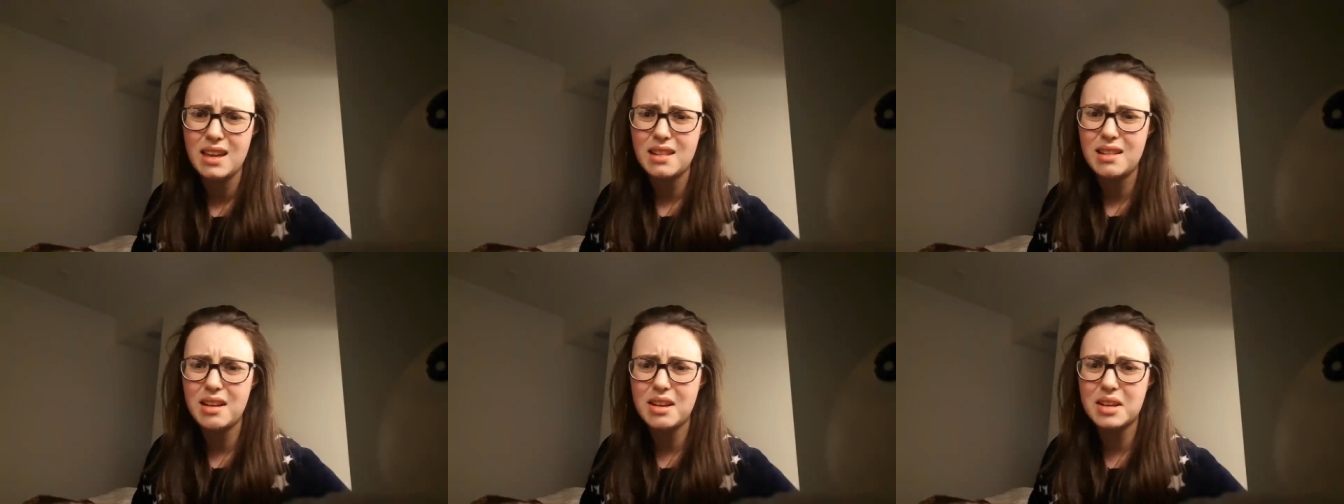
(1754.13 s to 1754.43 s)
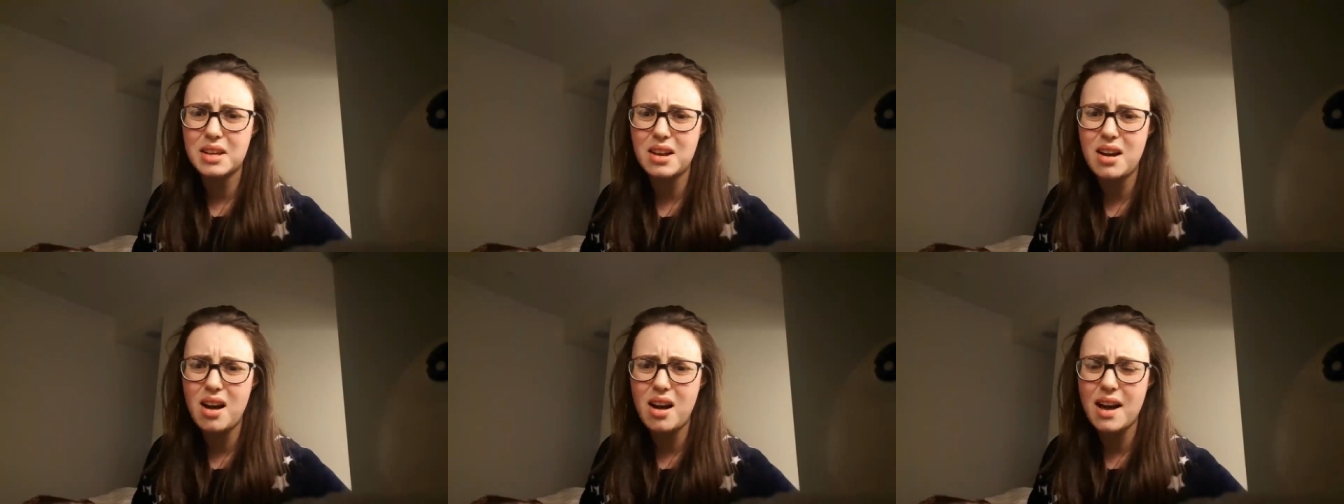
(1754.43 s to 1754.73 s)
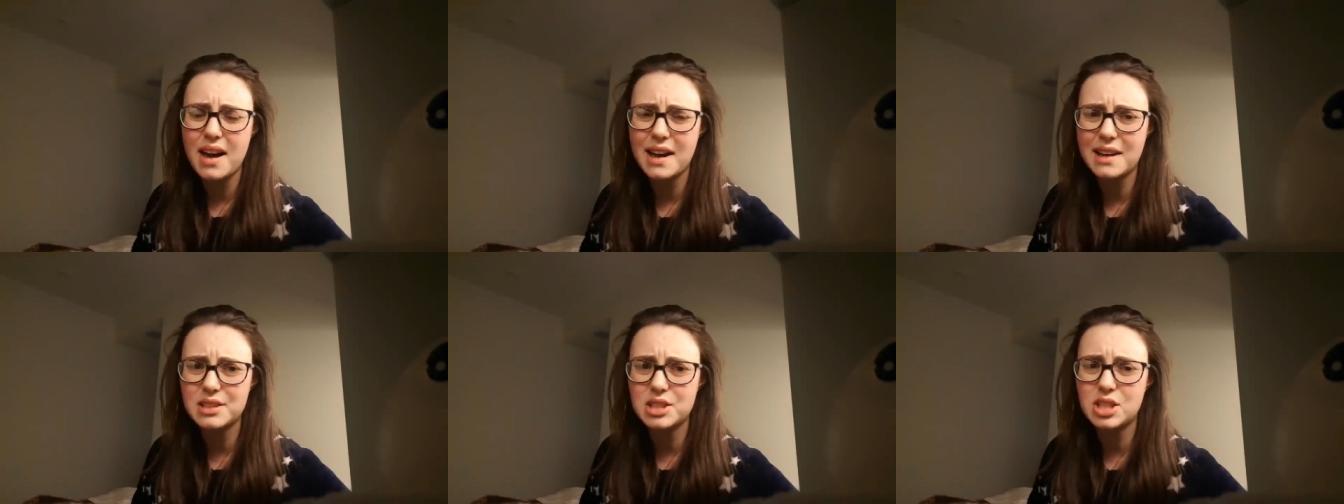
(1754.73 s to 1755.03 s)
Like
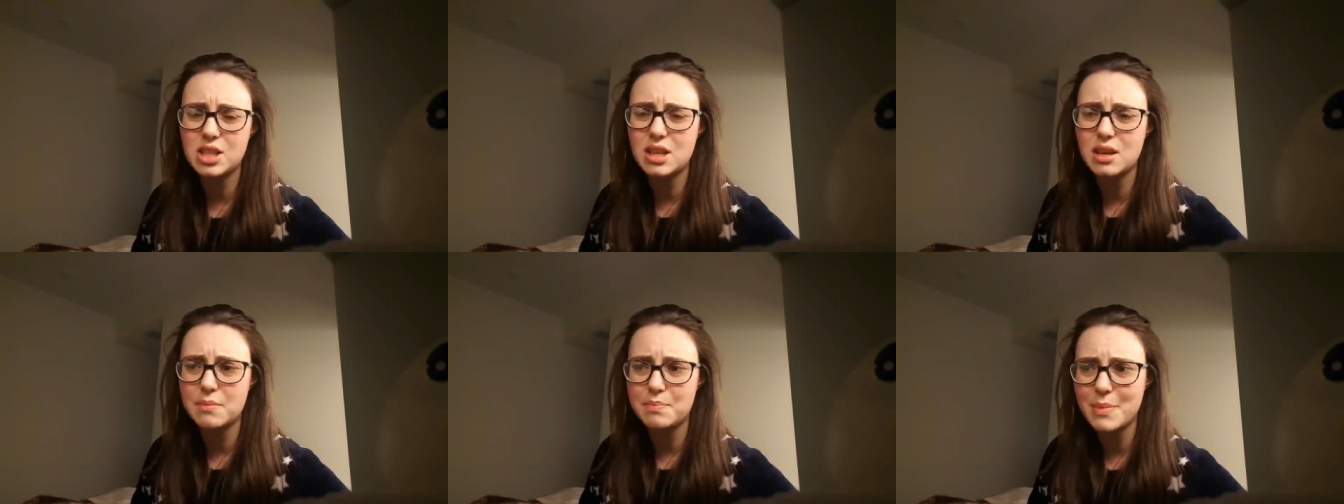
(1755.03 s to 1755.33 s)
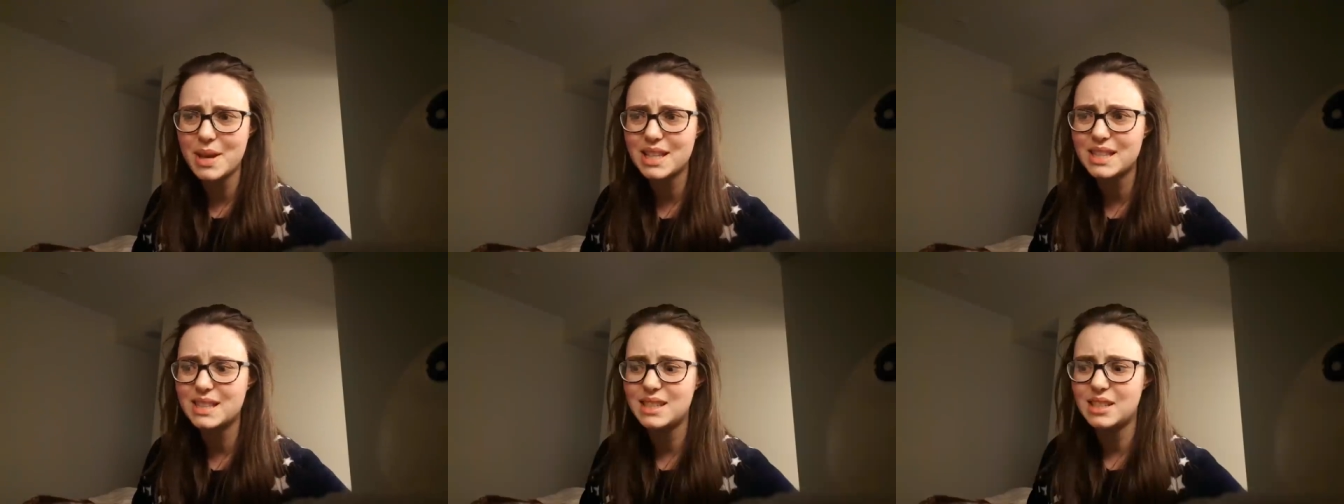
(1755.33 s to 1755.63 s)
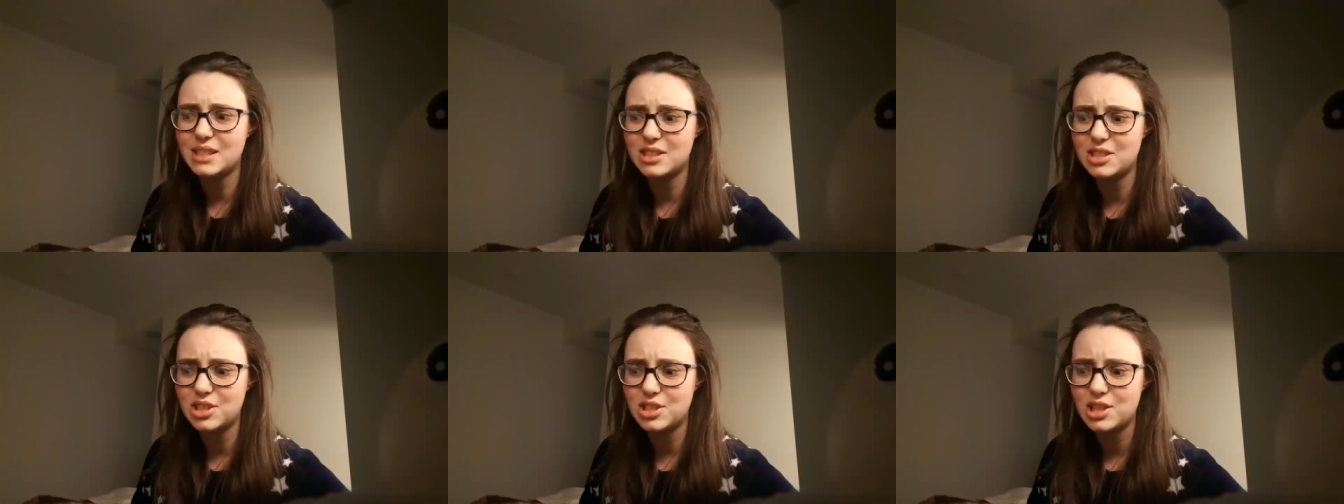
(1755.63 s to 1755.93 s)
I actually
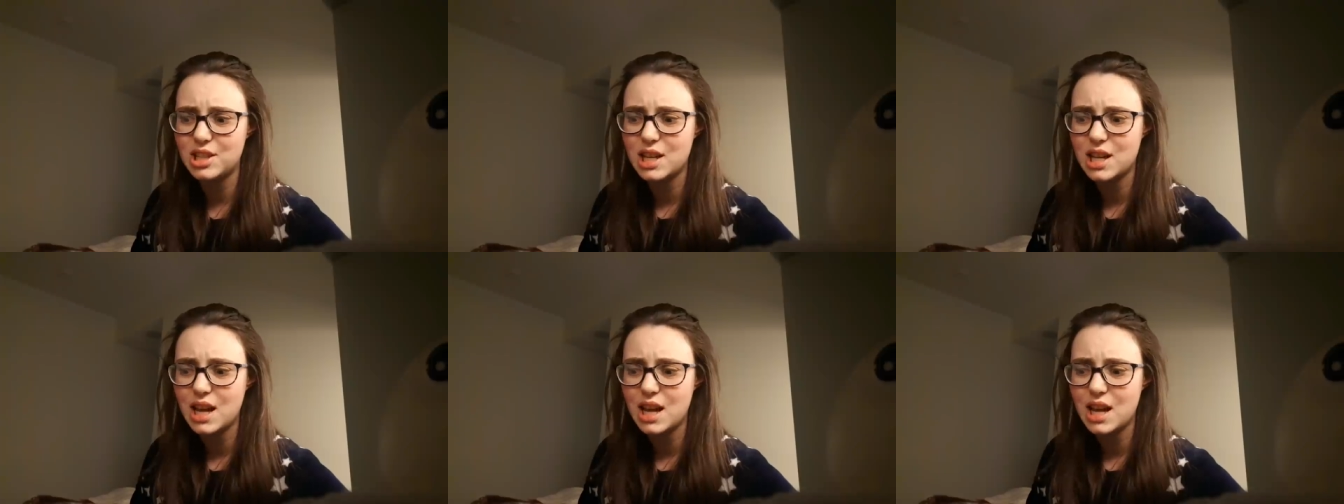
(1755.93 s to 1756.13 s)
messaged